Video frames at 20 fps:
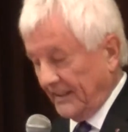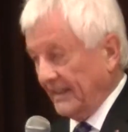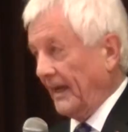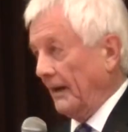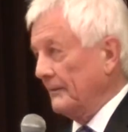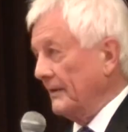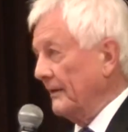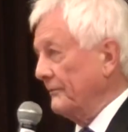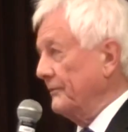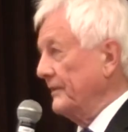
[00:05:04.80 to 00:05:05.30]

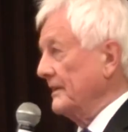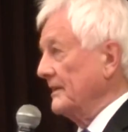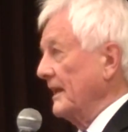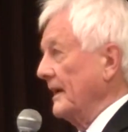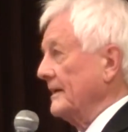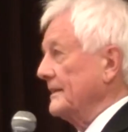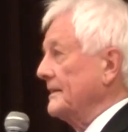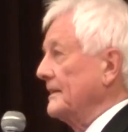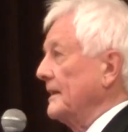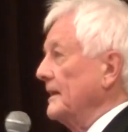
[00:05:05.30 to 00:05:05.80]
yeah, I feel
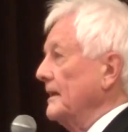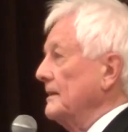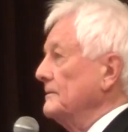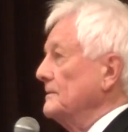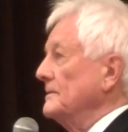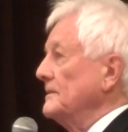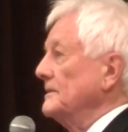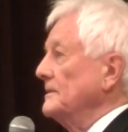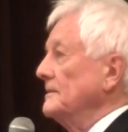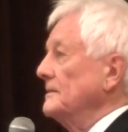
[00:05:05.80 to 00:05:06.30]
like
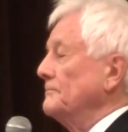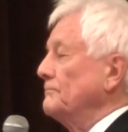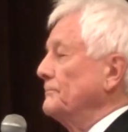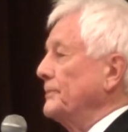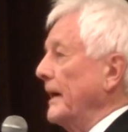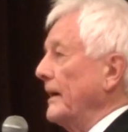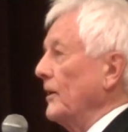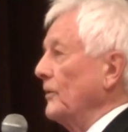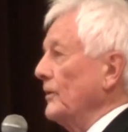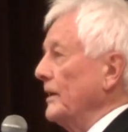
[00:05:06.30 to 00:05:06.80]

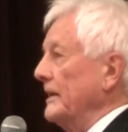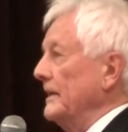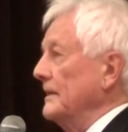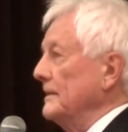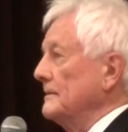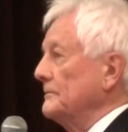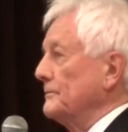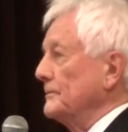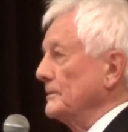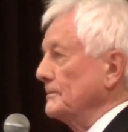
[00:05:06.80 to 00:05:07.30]
Perry.
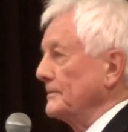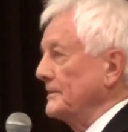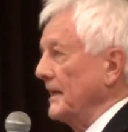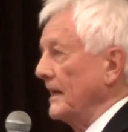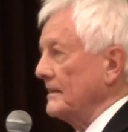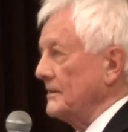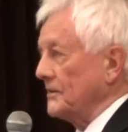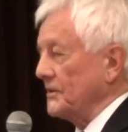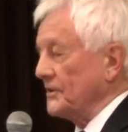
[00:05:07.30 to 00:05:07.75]
Oops.